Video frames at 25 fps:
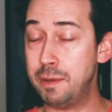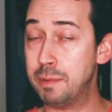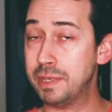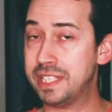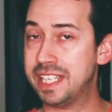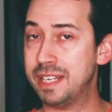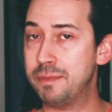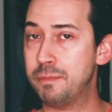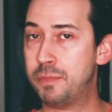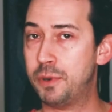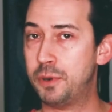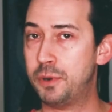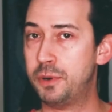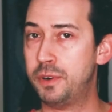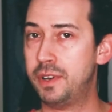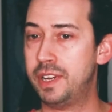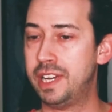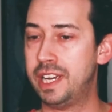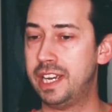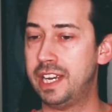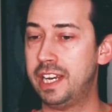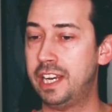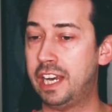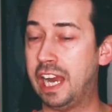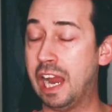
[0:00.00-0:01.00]
it simple,
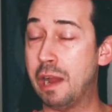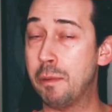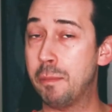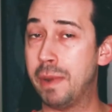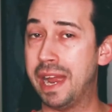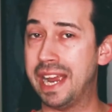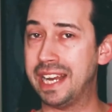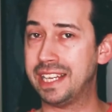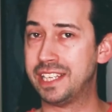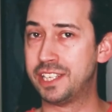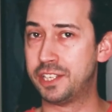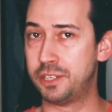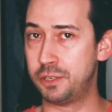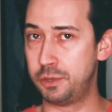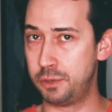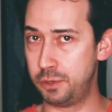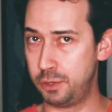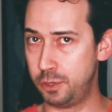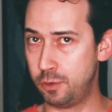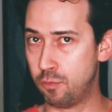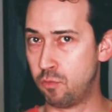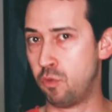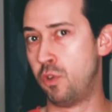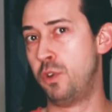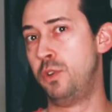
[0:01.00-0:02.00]
go back to
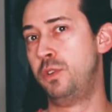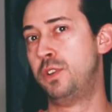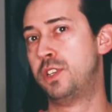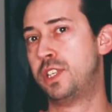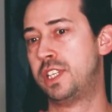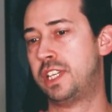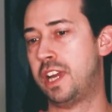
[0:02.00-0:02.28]
your roots,